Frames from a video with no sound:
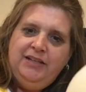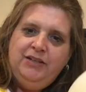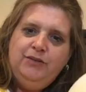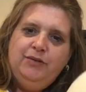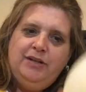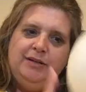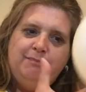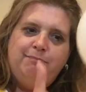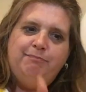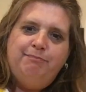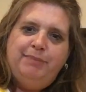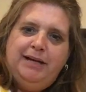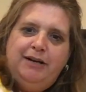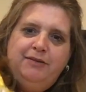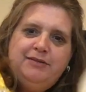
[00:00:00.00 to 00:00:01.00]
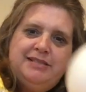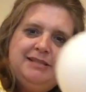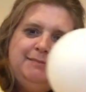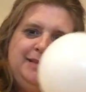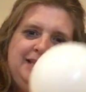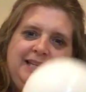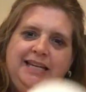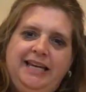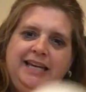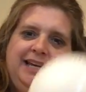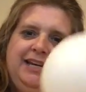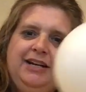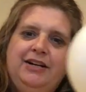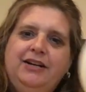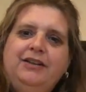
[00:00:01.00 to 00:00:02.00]
You can bounce them in the
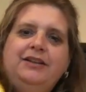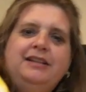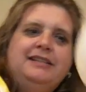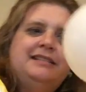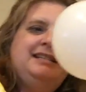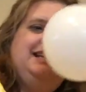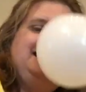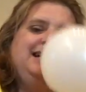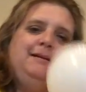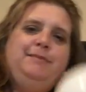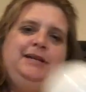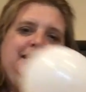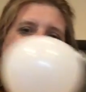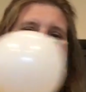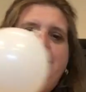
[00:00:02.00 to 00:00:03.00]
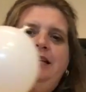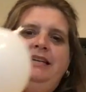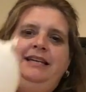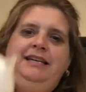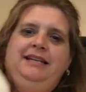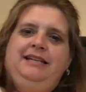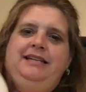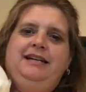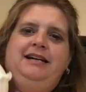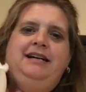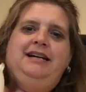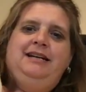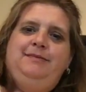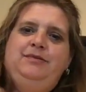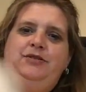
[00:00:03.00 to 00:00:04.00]
air and see how many
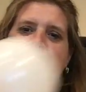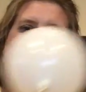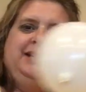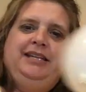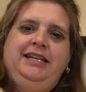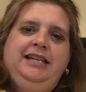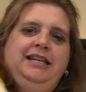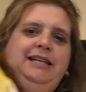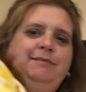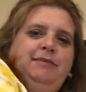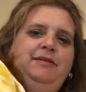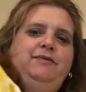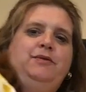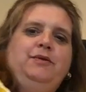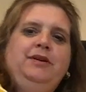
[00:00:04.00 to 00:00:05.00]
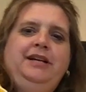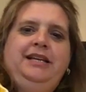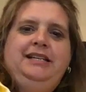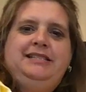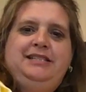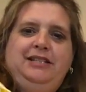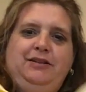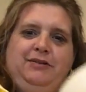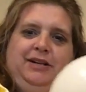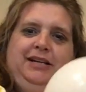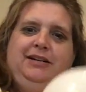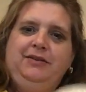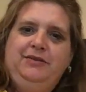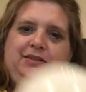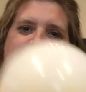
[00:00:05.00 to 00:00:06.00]
times you can hit it before it hits the
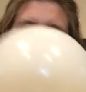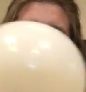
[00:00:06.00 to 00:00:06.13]
ground.